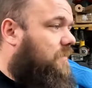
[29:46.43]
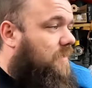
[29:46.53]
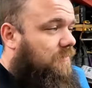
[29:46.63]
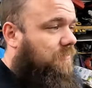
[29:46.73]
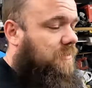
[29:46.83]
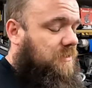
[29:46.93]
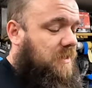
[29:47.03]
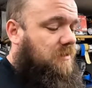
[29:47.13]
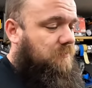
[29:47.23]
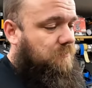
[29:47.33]
I gotta finish
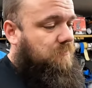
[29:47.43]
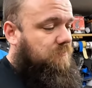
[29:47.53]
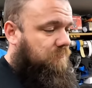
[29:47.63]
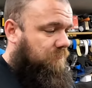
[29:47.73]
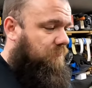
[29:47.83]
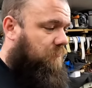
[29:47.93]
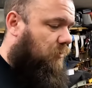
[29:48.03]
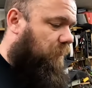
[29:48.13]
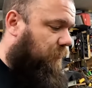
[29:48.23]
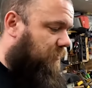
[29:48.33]
that up
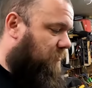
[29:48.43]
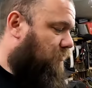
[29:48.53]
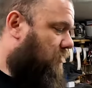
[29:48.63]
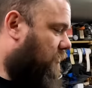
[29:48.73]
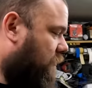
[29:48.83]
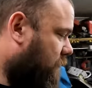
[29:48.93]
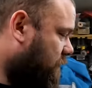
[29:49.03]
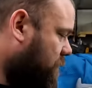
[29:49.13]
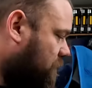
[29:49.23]
hopefully tomorrow.